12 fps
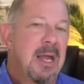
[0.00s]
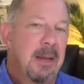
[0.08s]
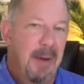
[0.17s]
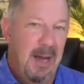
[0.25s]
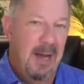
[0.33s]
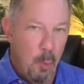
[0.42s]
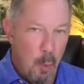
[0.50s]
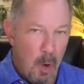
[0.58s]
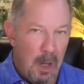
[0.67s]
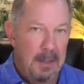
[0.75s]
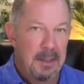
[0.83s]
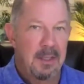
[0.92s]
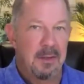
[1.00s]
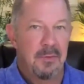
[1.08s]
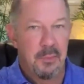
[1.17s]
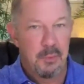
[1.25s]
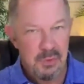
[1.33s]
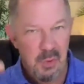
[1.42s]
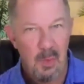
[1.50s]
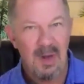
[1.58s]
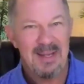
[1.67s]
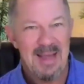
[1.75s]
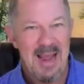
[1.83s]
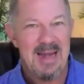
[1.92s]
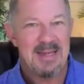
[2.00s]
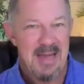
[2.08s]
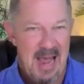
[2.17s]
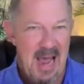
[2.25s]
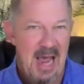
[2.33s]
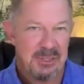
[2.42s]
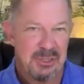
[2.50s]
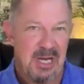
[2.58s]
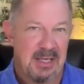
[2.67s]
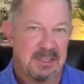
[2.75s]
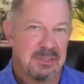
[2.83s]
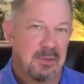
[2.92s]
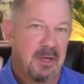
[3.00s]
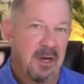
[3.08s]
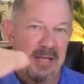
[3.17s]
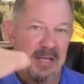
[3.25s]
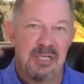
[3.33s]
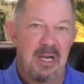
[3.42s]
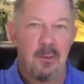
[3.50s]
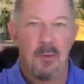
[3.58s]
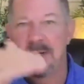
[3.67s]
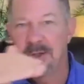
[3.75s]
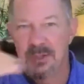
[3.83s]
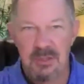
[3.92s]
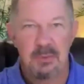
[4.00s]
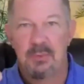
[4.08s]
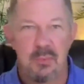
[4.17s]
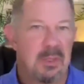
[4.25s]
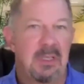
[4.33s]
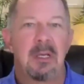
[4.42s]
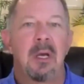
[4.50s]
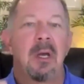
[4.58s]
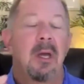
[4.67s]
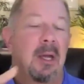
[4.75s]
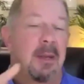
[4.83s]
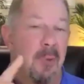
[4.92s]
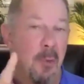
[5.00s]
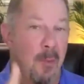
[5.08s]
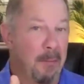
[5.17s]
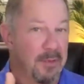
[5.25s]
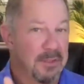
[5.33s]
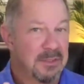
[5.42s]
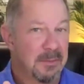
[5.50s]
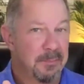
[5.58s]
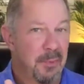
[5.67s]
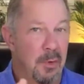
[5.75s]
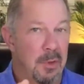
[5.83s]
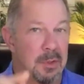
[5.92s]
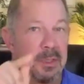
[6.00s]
by 1 through 28 hashtags. So they're hashtag 1, 2, 3. And remember, this is important: